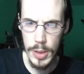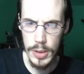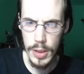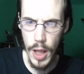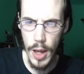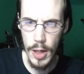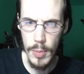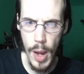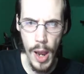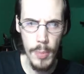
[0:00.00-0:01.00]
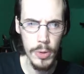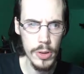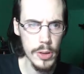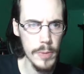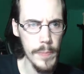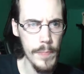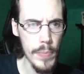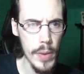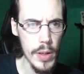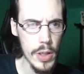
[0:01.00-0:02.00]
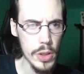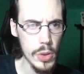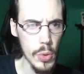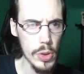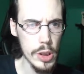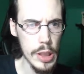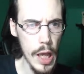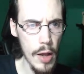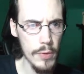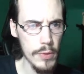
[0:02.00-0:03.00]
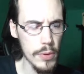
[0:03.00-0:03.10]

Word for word: is lying in ambush. So we'll just have